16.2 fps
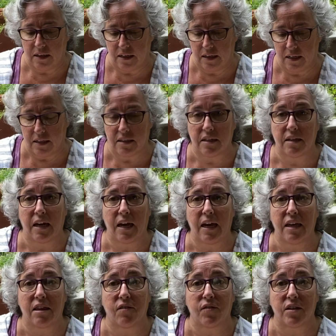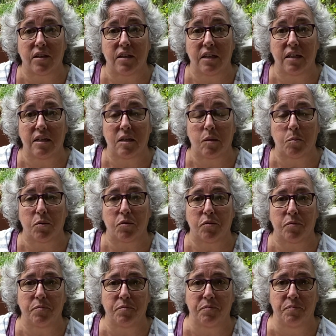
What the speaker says: it's an eighth of a teaspoon,